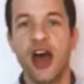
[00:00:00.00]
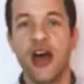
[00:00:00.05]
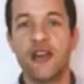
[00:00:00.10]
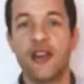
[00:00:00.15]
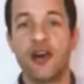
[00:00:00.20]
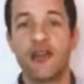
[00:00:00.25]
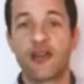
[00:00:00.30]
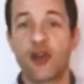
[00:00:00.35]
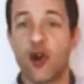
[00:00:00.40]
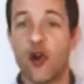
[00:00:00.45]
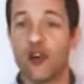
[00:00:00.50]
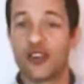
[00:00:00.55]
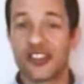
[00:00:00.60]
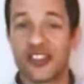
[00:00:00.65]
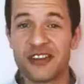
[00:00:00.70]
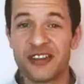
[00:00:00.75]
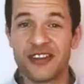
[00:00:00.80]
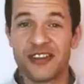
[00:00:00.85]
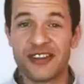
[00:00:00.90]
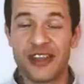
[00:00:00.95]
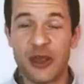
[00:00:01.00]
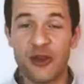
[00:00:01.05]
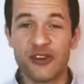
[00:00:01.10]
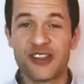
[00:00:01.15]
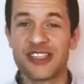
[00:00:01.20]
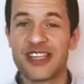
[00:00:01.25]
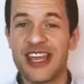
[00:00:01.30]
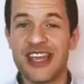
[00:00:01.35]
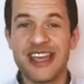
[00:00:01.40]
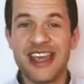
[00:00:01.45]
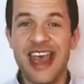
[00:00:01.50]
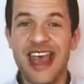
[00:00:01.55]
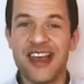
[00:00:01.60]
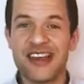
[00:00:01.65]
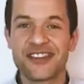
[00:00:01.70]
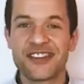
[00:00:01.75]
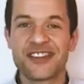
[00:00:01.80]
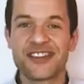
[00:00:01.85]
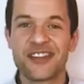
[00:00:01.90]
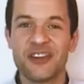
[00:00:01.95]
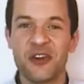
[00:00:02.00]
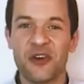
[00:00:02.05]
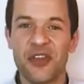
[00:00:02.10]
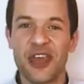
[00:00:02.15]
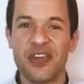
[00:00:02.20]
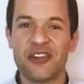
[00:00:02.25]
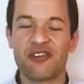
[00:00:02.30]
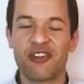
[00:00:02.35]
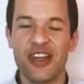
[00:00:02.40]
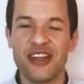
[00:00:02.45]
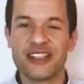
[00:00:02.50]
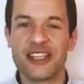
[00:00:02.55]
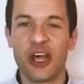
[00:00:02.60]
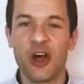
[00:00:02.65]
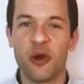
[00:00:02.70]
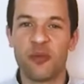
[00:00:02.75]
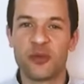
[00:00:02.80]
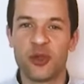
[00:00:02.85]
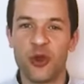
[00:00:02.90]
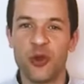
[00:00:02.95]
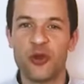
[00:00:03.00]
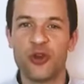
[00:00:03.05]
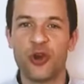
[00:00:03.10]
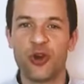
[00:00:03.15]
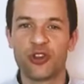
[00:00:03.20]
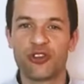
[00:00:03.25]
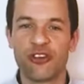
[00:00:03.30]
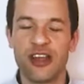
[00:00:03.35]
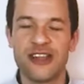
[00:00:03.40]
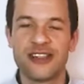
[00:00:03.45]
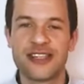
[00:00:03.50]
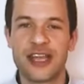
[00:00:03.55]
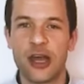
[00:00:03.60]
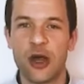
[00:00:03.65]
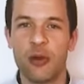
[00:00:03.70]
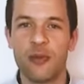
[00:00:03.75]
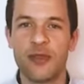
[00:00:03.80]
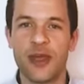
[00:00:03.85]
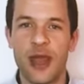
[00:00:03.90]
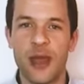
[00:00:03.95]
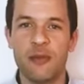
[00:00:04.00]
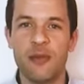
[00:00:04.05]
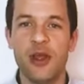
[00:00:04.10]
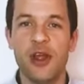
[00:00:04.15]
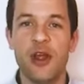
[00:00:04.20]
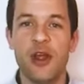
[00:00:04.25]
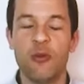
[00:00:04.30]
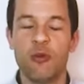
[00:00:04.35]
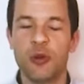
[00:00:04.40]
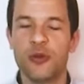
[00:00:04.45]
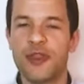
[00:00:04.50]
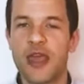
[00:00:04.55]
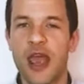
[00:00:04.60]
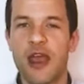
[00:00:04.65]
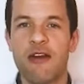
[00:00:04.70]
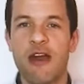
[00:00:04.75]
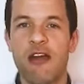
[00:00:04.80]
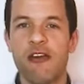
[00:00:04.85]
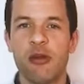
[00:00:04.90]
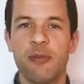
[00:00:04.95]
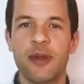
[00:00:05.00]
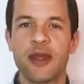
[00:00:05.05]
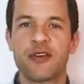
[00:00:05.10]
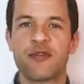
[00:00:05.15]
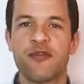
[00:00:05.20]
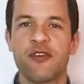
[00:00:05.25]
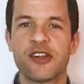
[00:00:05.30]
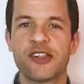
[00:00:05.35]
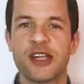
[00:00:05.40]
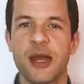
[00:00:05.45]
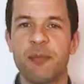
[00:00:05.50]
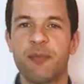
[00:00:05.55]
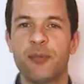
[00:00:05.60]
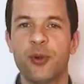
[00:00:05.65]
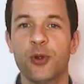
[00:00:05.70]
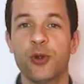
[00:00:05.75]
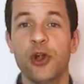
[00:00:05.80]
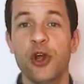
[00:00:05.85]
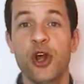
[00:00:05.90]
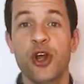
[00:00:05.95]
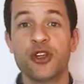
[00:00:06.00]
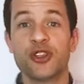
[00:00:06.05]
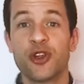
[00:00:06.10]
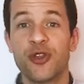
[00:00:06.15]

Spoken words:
And of course, they'll say yes. They're trying to help you. You're trying to help them with their Arabic, for example.